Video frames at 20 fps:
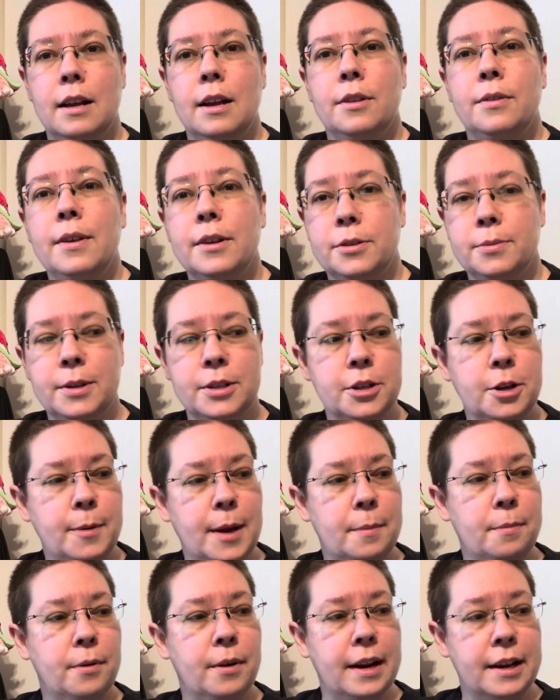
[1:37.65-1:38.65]
This one's going to
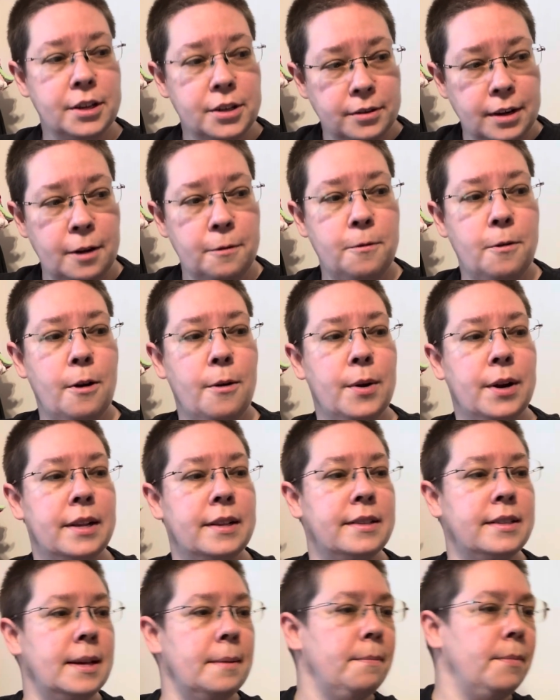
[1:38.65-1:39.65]
be pretty straightforward and
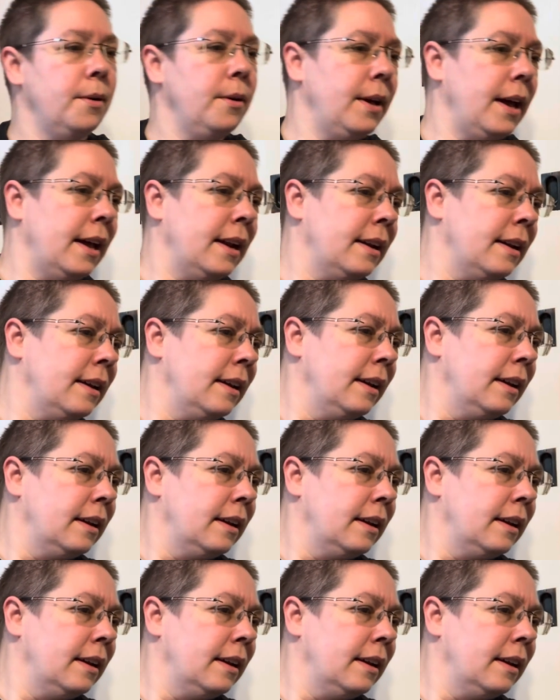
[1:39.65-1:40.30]
simple, and